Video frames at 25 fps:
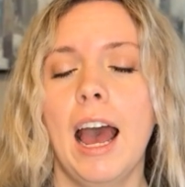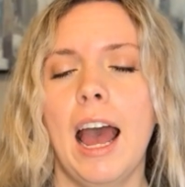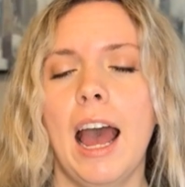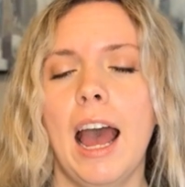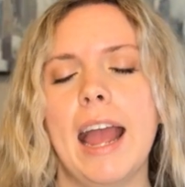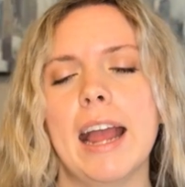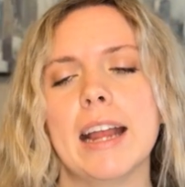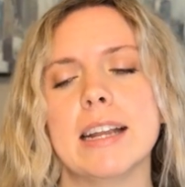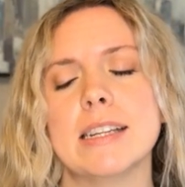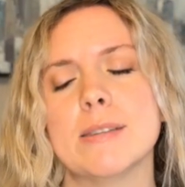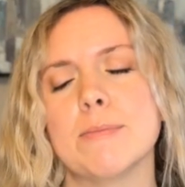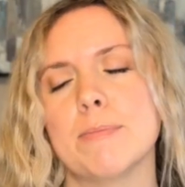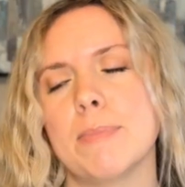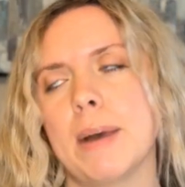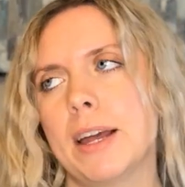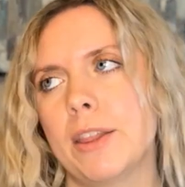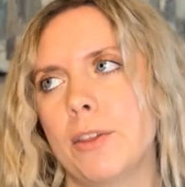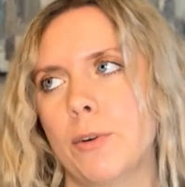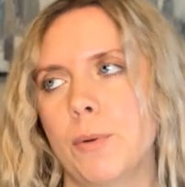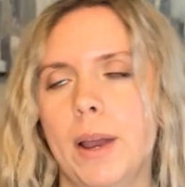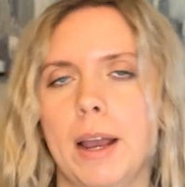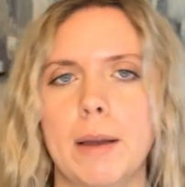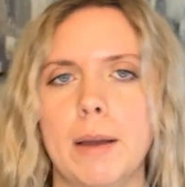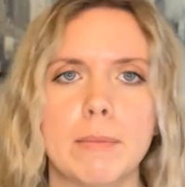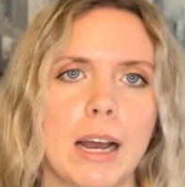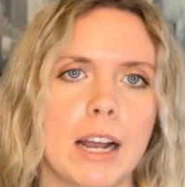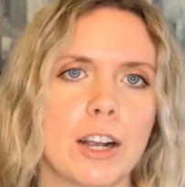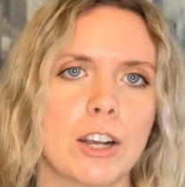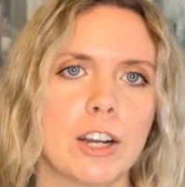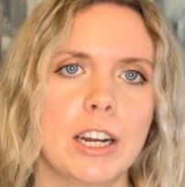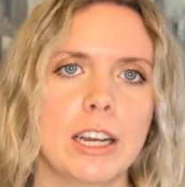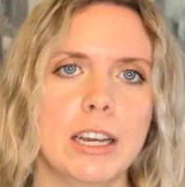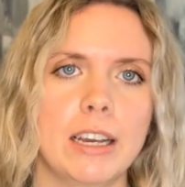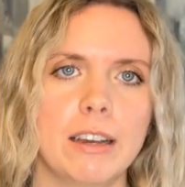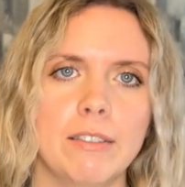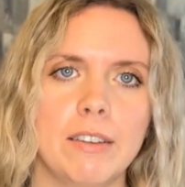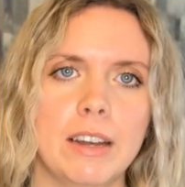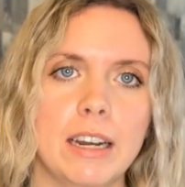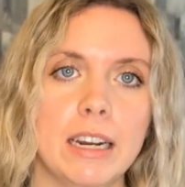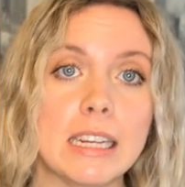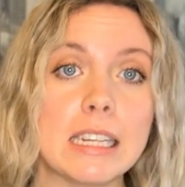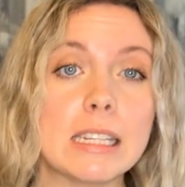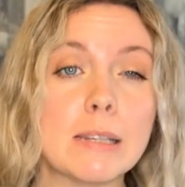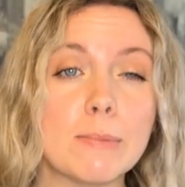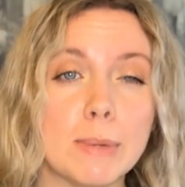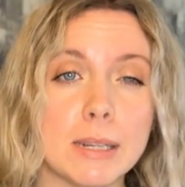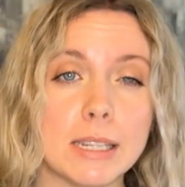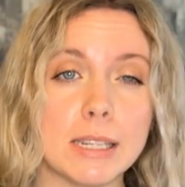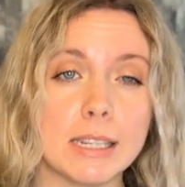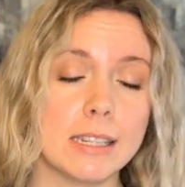And by the way, I'm not going to give any
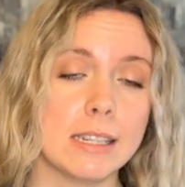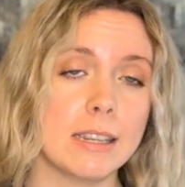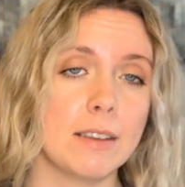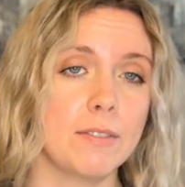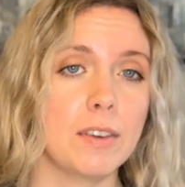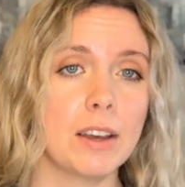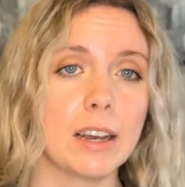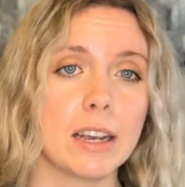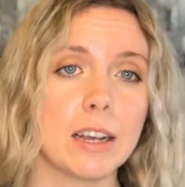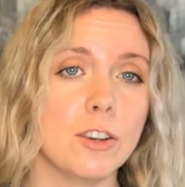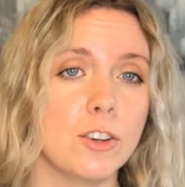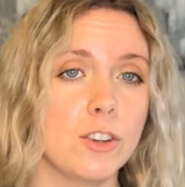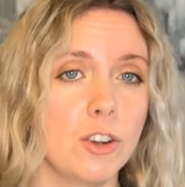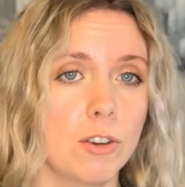specific